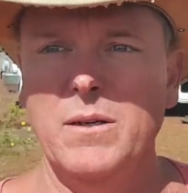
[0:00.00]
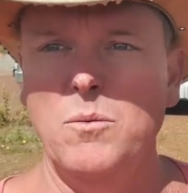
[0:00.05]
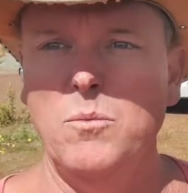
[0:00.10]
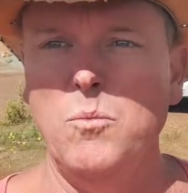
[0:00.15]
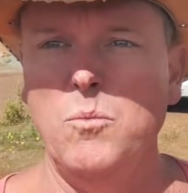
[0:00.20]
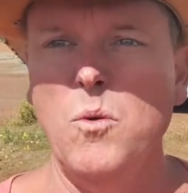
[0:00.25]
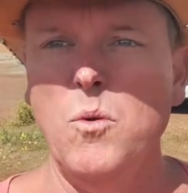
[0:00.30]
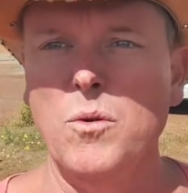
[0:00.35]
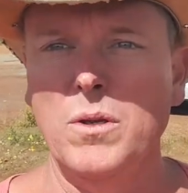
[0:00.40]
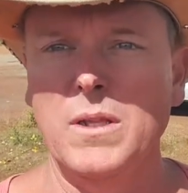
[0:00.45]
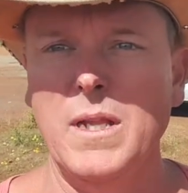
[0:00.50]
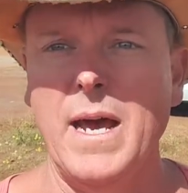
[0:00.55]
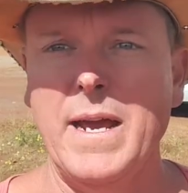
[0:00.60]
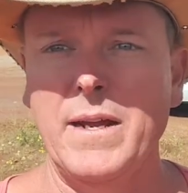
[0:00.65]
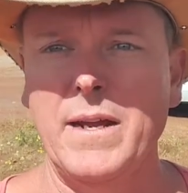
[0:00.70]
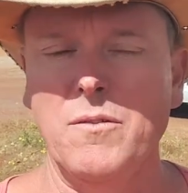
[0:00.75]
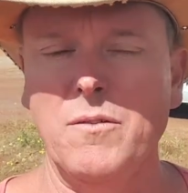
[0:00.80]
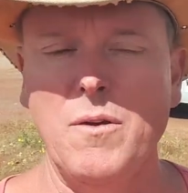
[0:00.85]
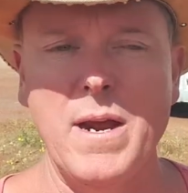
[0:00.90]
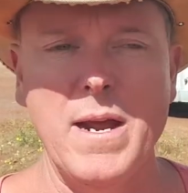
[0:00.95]
water
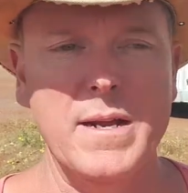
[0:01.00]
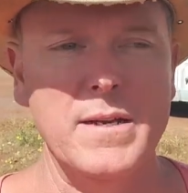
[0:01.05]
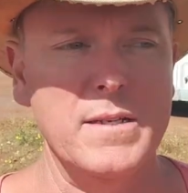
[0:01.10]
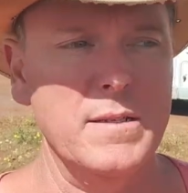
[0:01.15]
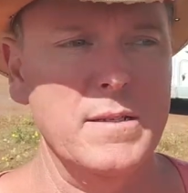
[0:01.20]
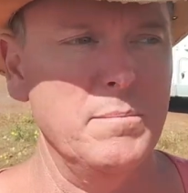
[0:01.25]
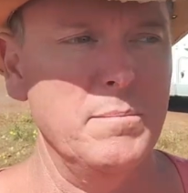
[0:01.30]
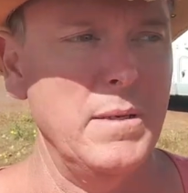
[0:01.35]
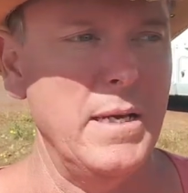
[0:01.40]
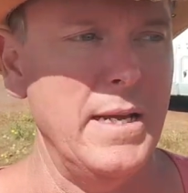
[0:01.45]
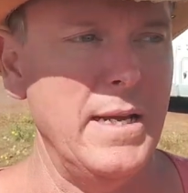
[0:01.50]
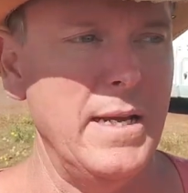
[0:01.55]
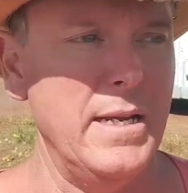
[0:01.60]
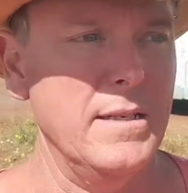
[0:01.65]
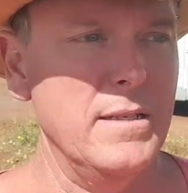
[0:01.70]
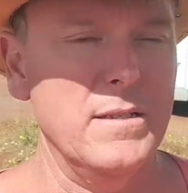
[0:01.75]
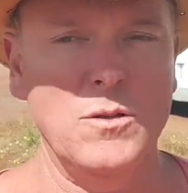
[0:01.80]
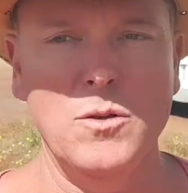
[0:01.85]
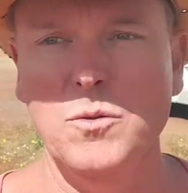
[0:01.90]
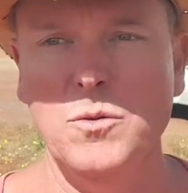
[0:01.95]
laying around.
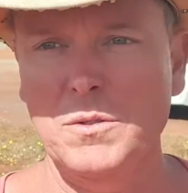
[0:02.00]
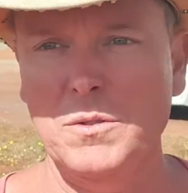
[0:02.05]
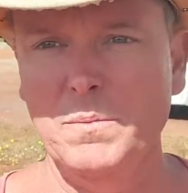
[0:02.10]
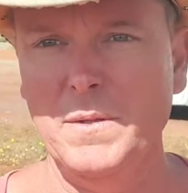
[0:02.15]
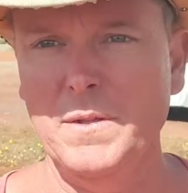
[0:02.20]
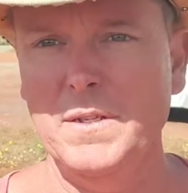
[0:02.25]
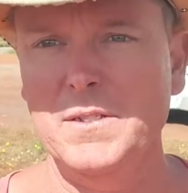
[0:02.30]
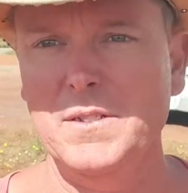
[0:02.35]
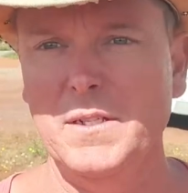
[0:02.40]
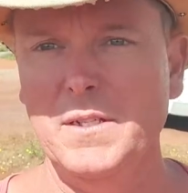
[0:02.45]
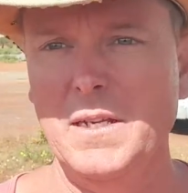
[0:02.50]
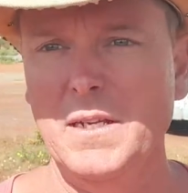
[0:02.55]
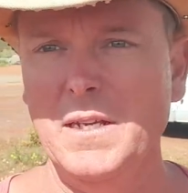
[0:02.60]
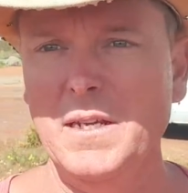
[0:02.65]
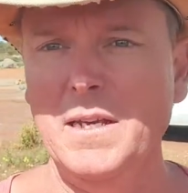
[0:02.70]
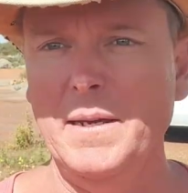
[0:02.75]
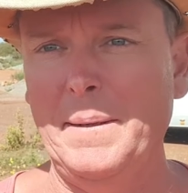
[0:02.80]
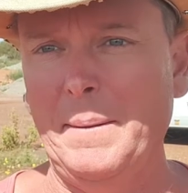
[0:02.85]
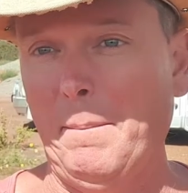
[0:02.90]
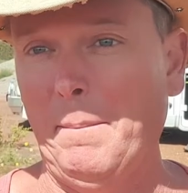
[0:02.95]
And of course, with this thing
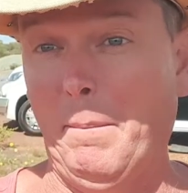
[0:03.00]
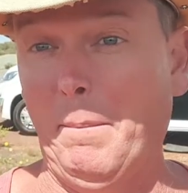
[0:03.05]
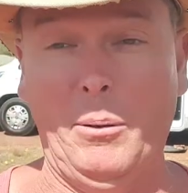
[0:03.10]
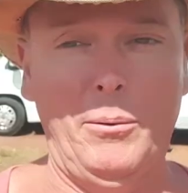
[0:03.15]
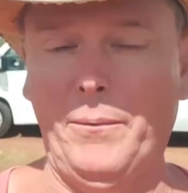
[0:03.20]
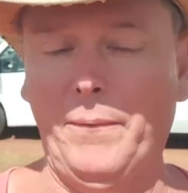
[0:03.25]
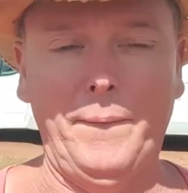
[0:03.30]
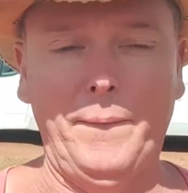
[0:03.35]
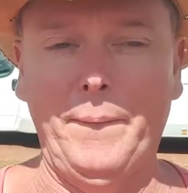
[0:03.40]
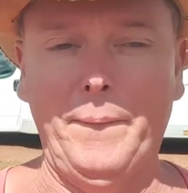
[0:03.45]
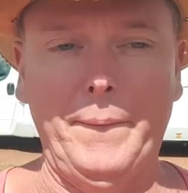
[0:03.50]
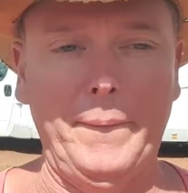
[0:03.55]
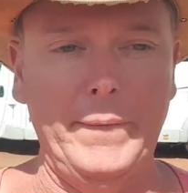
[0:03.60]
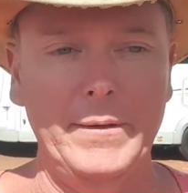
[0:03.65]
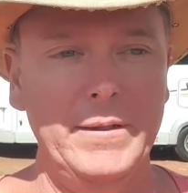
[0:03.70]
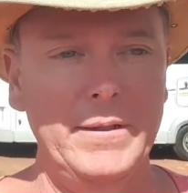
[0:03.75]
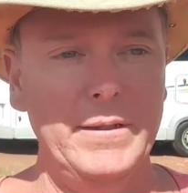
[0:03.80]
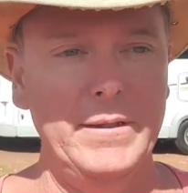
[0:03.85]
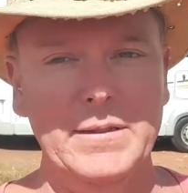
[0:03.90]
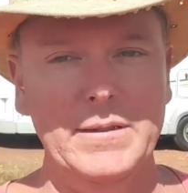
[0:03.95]
here,
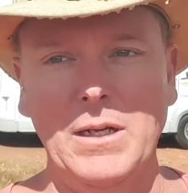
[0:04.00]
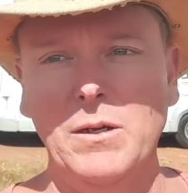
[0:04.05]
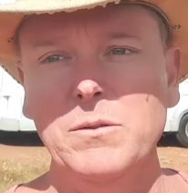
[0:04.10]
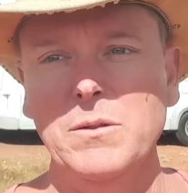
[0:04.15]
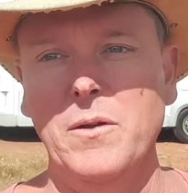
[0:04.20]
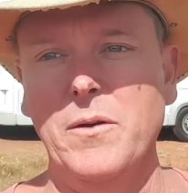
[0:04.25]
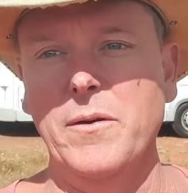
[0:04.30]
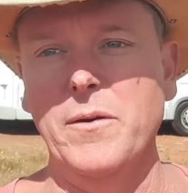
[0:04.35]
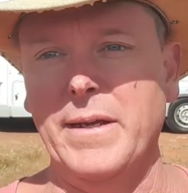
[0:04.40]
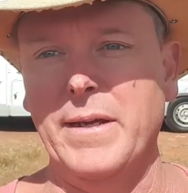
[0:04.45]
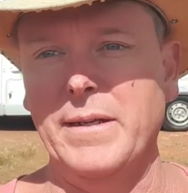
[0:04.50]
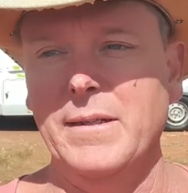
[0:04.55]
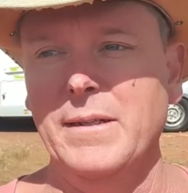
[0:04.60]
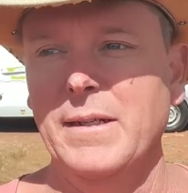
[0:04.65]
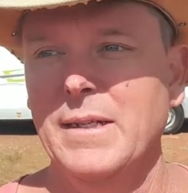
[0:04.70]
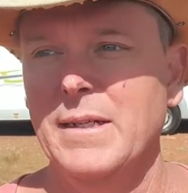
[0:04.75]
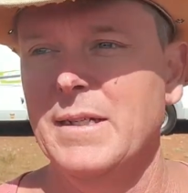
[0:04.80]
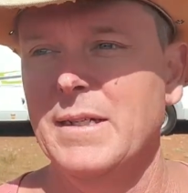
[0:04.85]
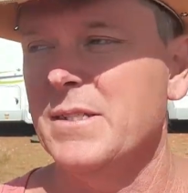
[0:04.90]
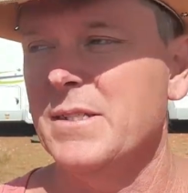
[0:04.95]
don't like it.
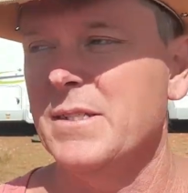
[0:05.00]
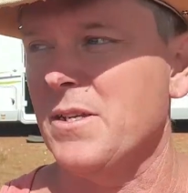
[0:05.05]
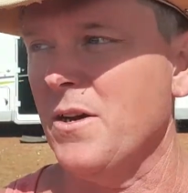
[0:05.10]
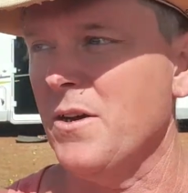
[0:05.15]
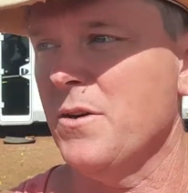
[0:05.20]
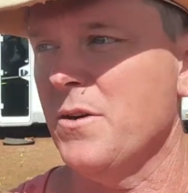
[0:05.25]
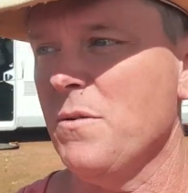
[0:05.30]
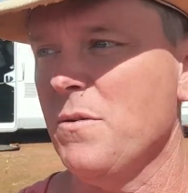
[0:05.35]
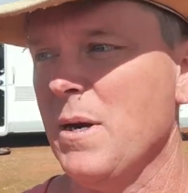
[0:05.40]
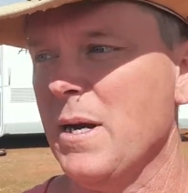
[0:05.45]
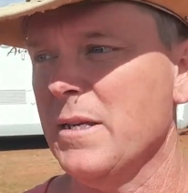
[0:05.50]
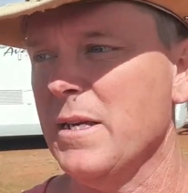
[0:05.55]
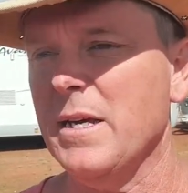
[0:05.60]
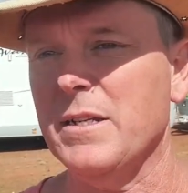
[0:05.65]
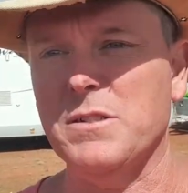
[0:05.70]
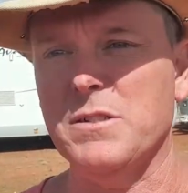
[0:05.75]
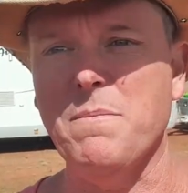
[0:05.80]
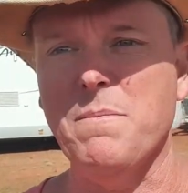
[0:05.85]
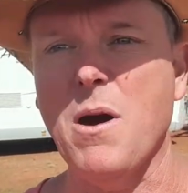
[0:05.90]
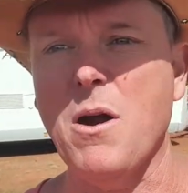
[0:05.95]
So
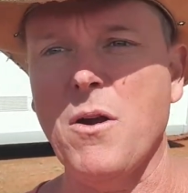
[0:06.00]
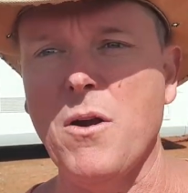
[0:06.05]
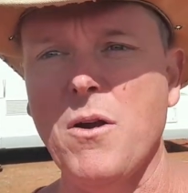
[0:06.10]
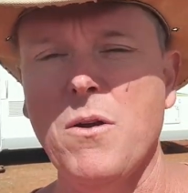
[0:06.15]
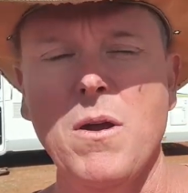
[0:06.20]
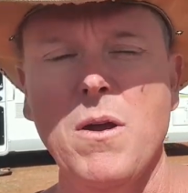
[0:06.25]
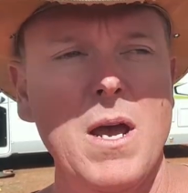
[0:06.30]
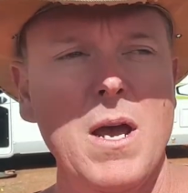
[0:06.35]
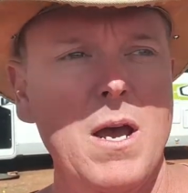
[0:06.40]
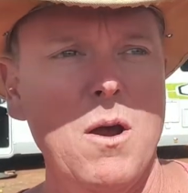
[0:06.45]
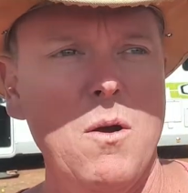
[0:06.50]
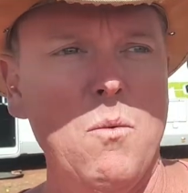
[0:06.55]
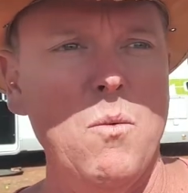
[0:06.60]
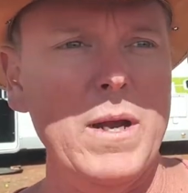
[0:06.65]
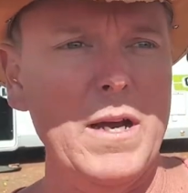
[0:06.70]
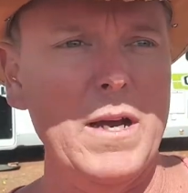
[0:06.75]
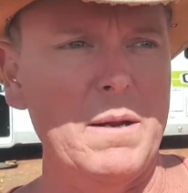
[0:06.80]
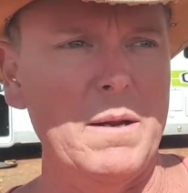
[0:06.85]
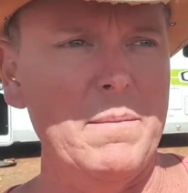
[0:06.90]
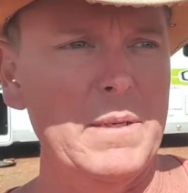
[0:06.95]
tomorrow
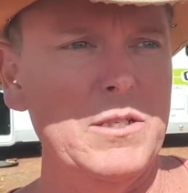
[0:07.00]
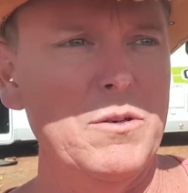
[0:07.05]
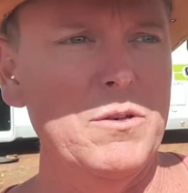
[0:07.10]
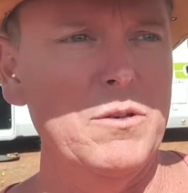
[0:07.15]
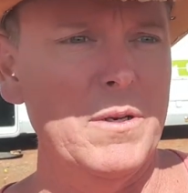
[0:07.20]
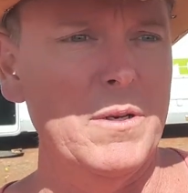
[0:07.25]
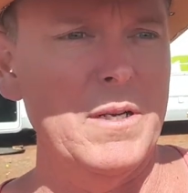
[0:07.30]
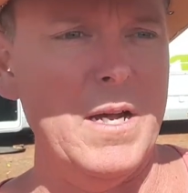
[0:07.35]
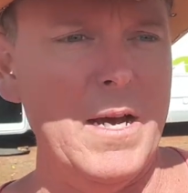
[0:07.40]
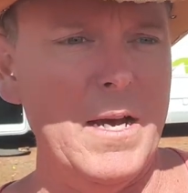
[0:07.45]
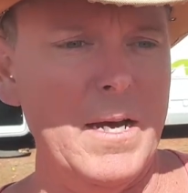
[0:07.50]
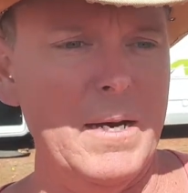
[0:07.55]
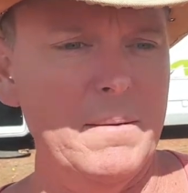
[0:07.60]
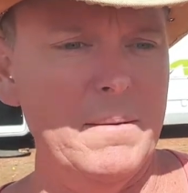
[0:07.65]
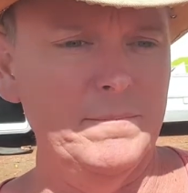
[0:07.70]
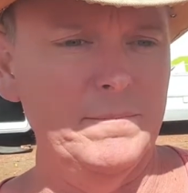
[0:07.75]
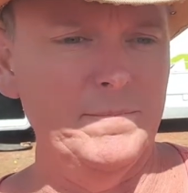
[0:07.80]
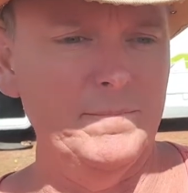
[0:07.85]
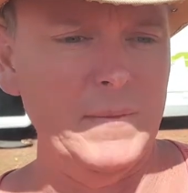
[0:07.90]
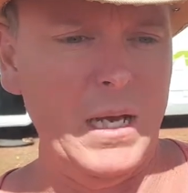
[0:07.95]
we're going to be doing
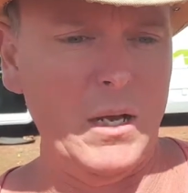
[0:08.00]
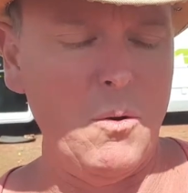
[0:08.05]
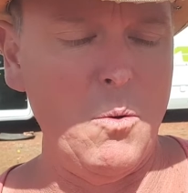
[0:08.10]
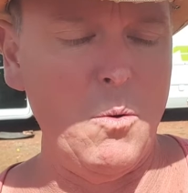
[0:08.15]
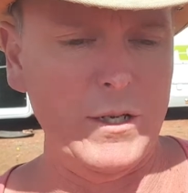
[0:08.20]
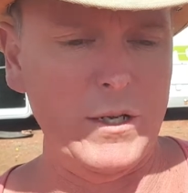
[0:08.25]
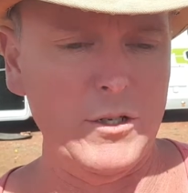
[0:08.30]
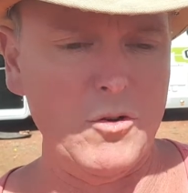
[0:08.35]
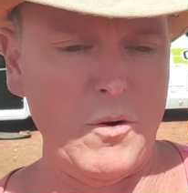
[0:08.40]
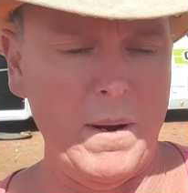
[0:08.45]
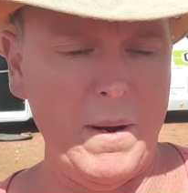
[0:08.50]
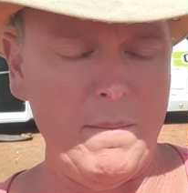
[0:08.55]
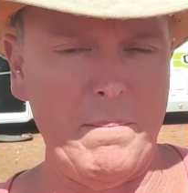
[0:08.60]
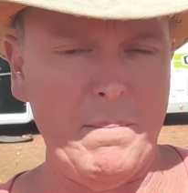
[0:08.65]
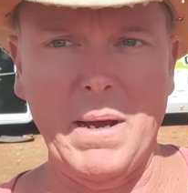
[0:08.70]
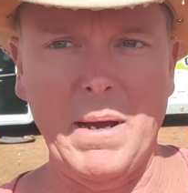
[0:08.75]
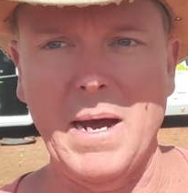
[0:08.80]
a quick trip.